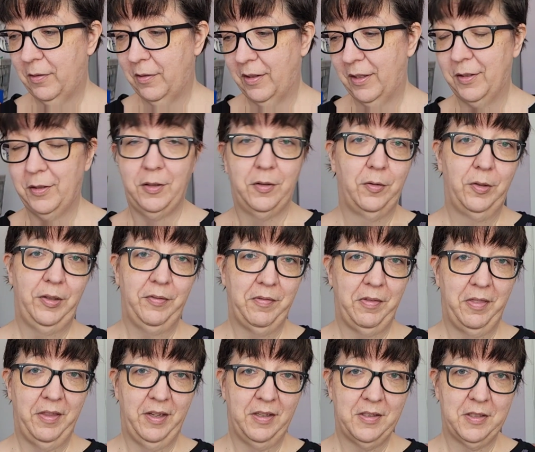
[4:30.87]
I don't
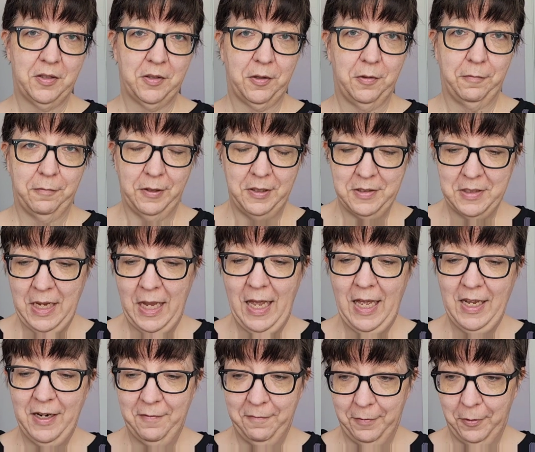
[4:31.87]
even think Circle of Friends
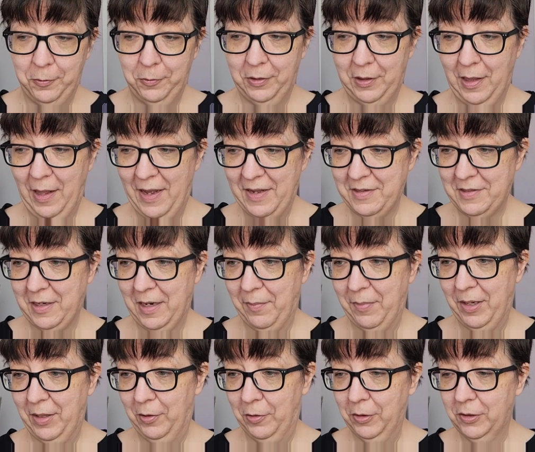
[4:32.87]
had a vote last time
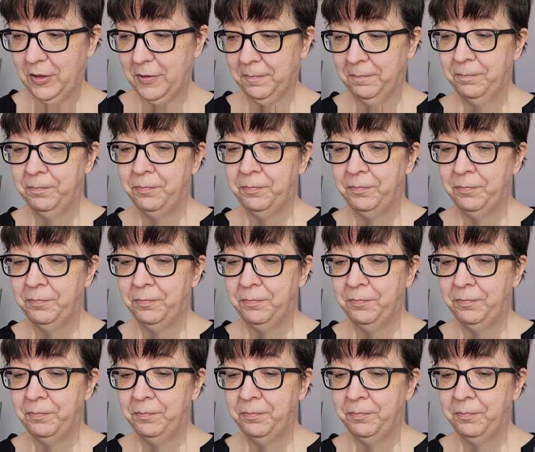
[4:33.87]
I looked.